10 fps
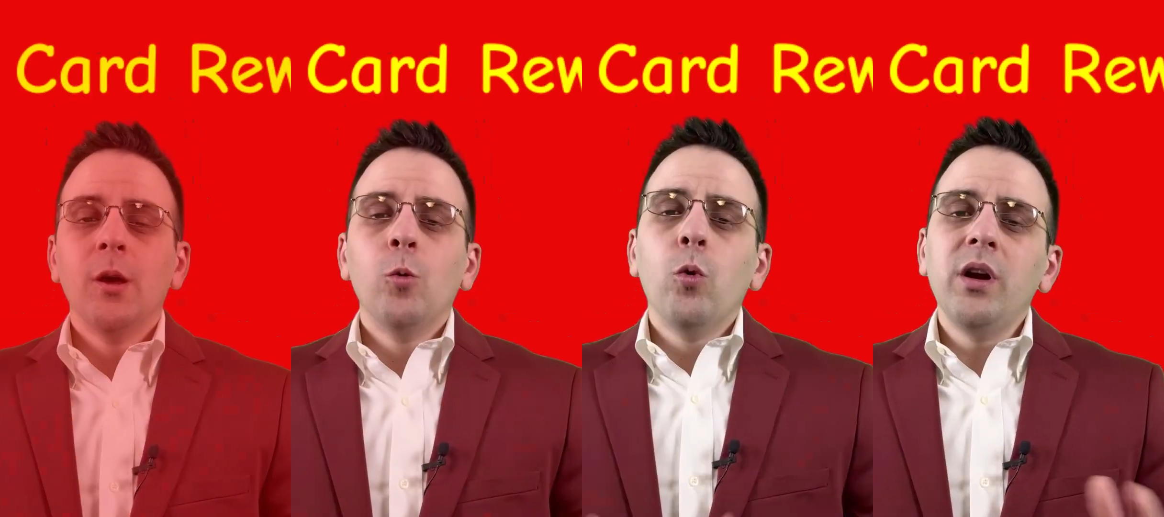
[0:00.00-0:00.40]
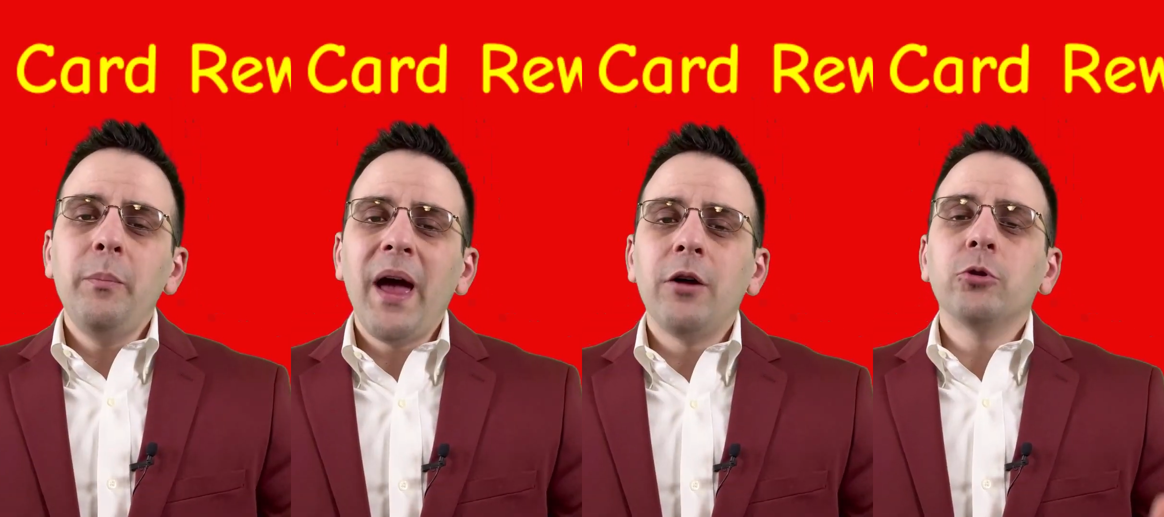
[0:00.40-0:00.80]
What
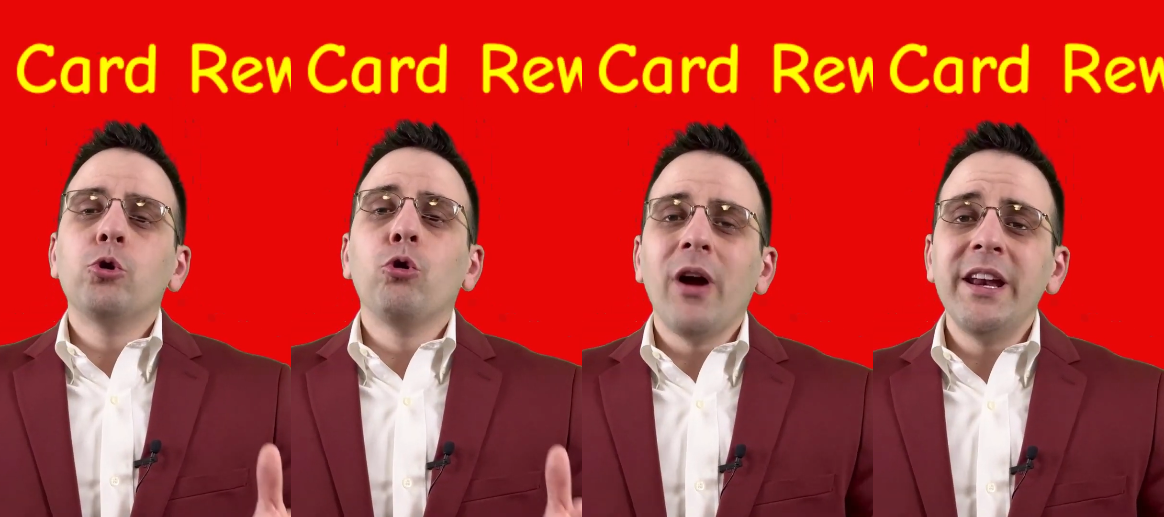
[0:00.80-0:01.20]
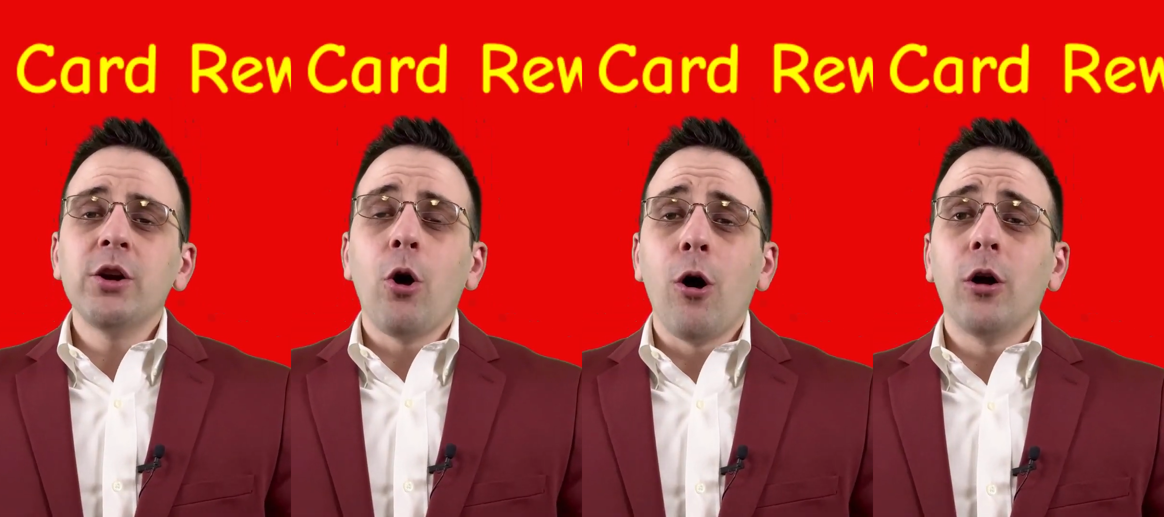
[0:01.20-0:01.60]
about credit
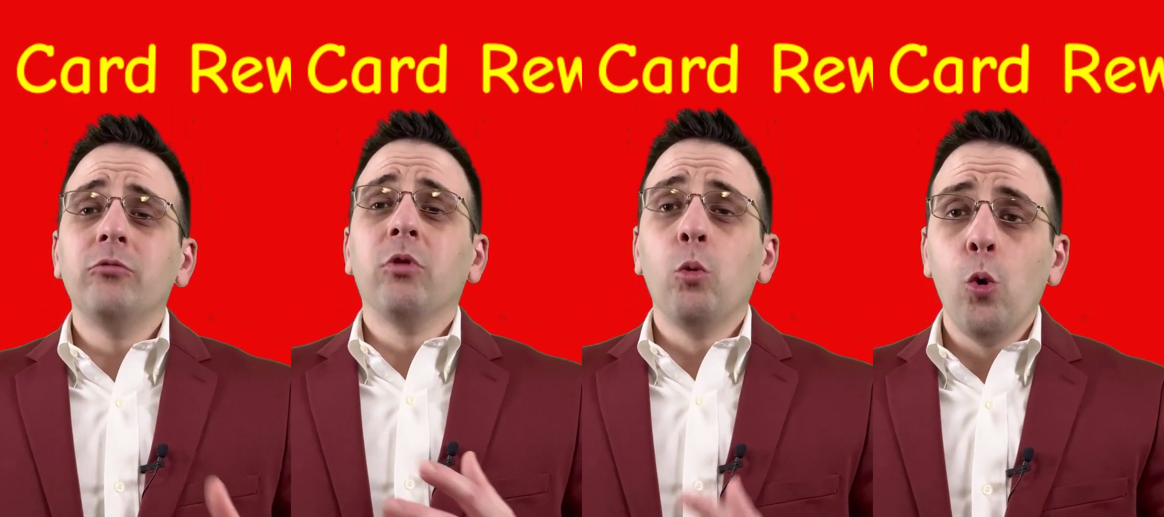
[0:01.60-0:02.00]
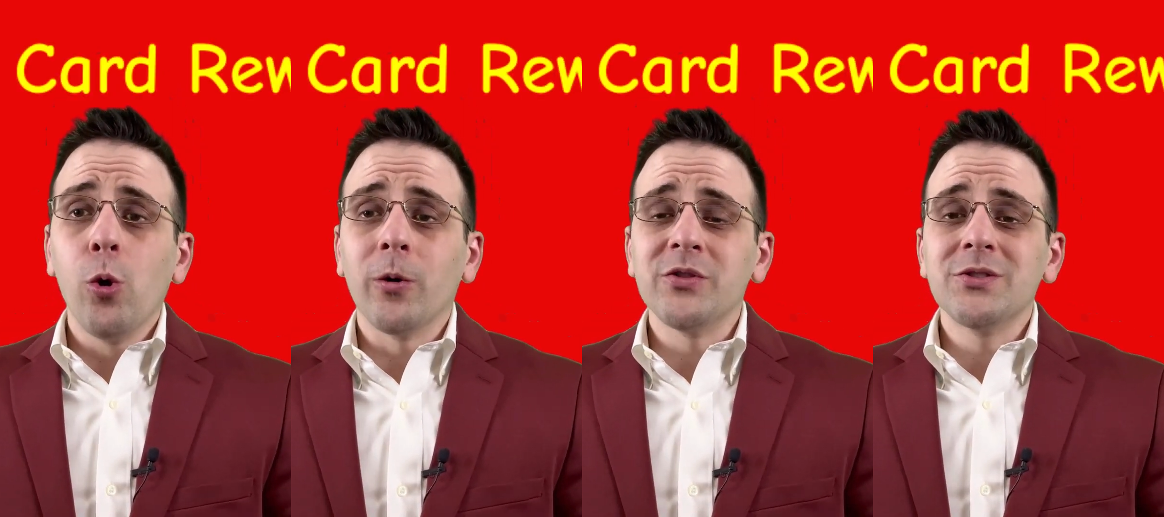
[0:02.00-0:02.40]
card
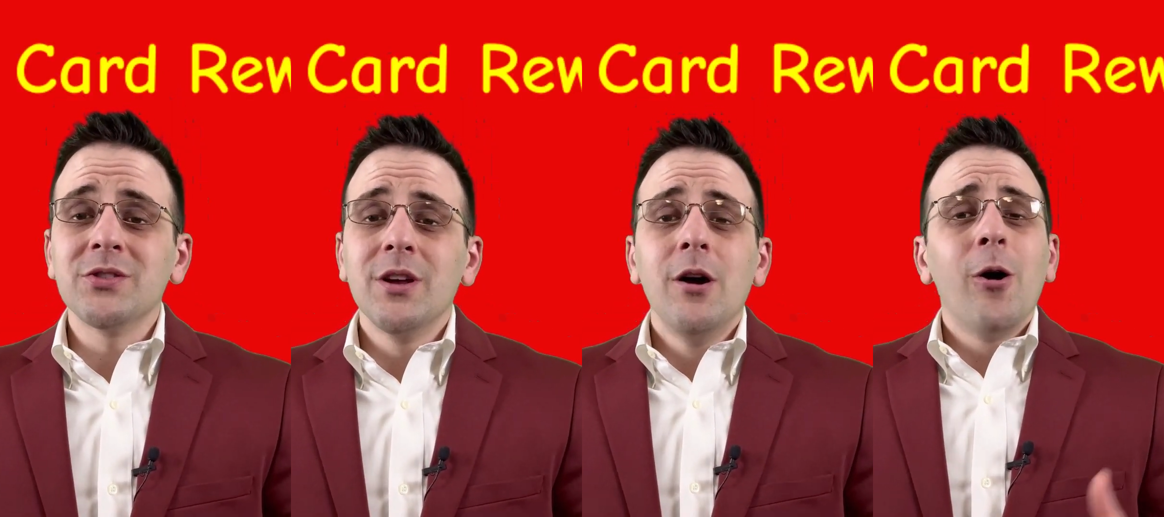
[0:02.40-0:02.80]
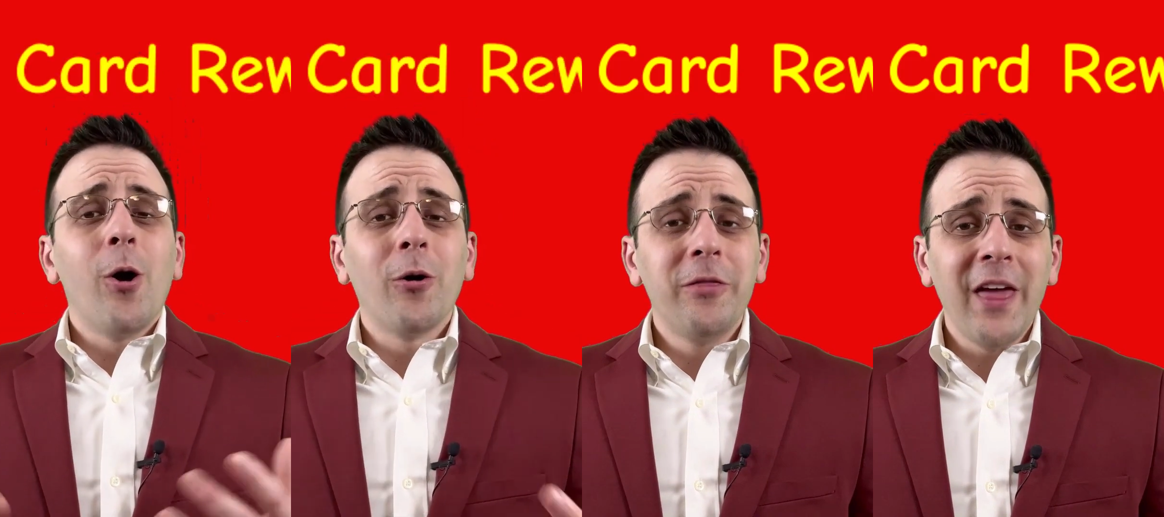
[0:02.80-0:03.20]
rewards?
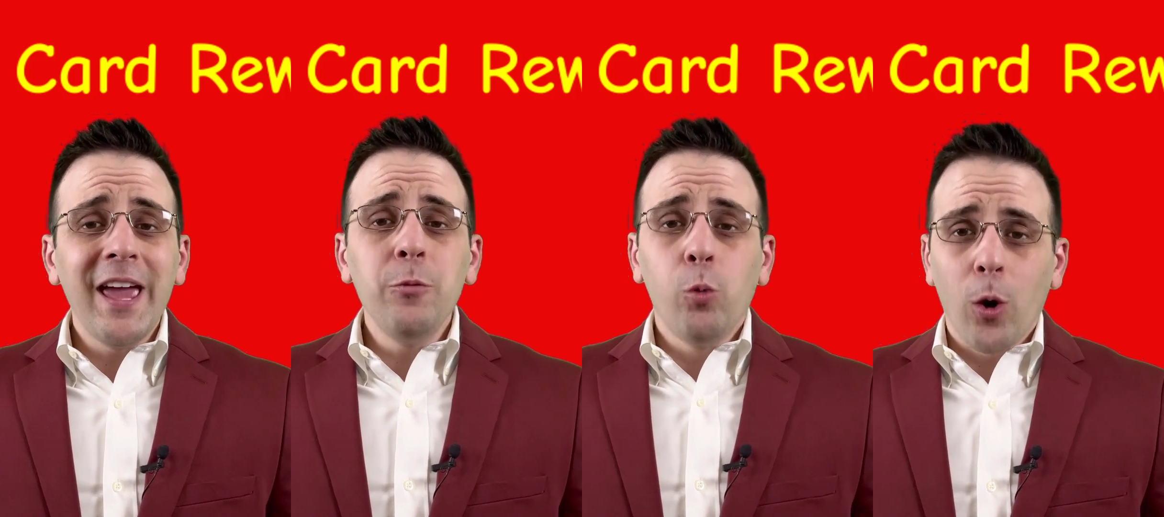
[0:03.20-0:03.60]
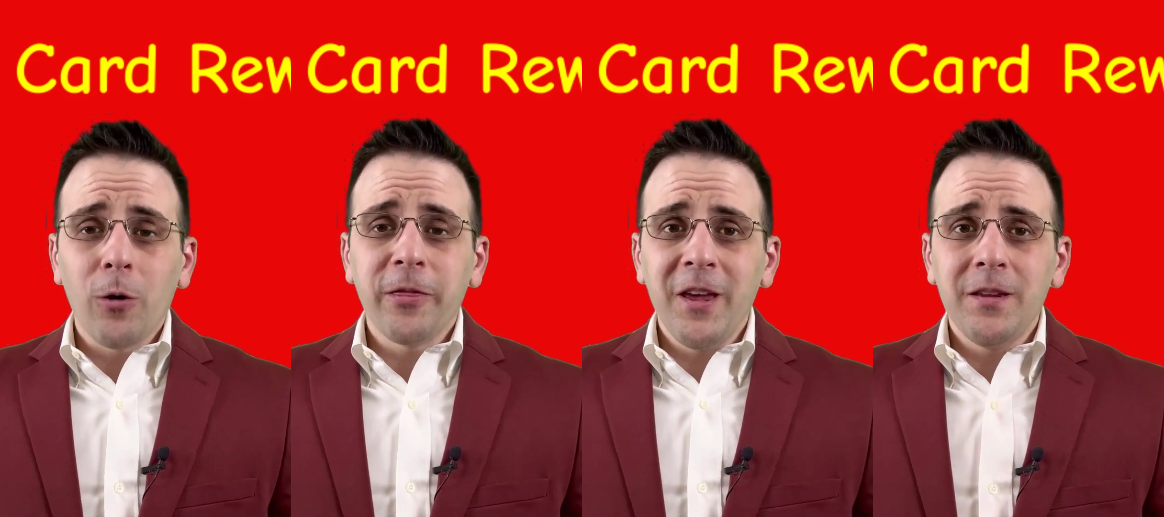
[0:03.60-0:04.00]
Are they
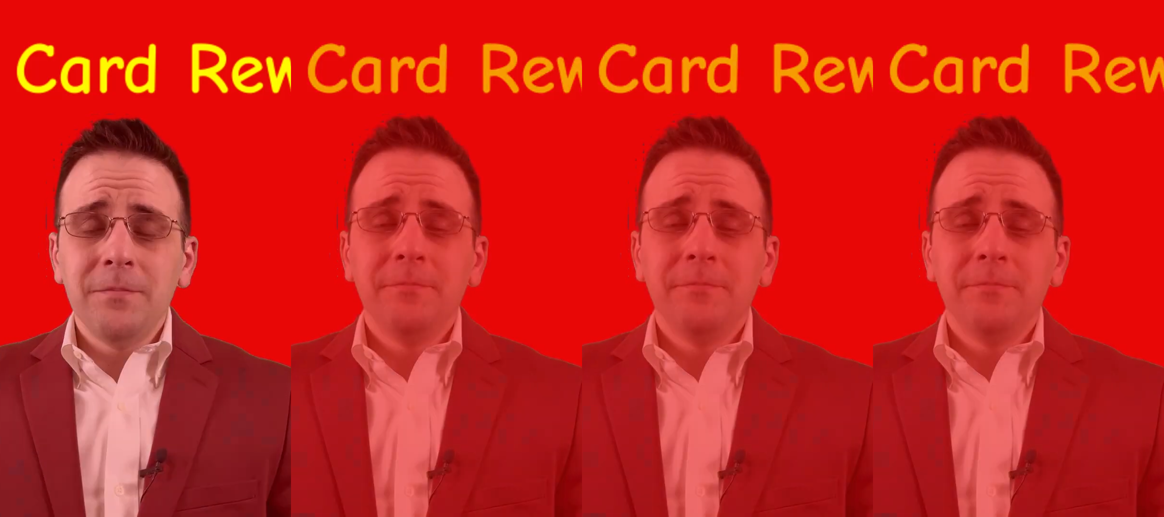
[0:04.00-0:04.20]
worth it?